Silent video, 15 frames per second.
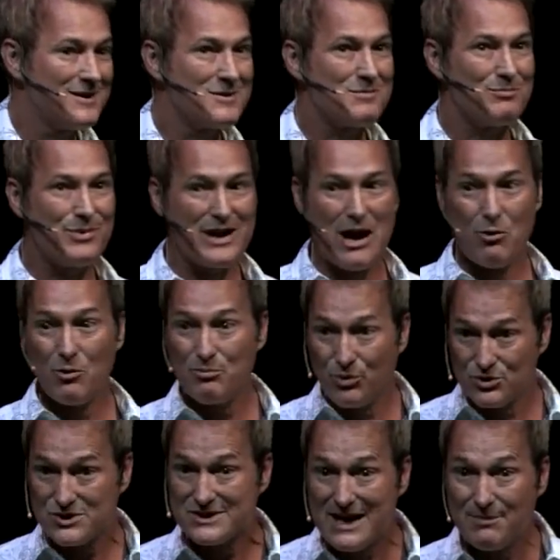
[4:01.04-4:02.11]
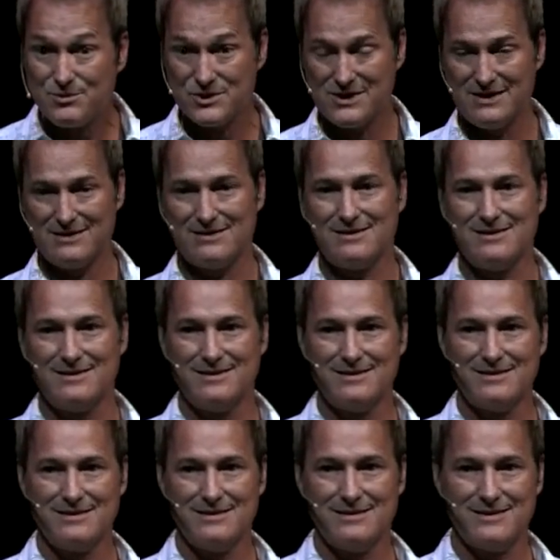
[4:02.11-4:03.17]
But our perception
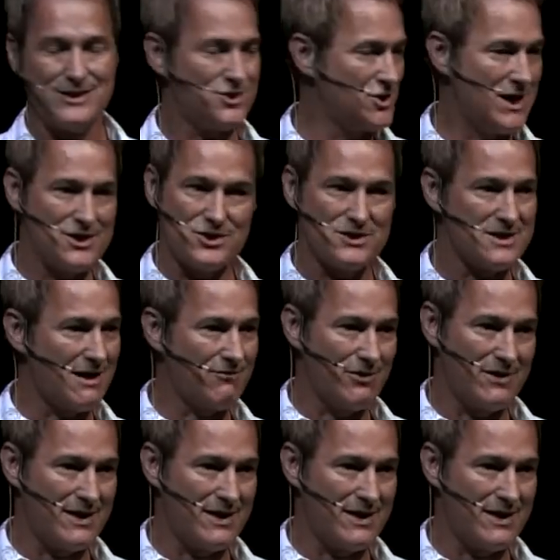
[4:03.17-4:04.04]
that changes everything.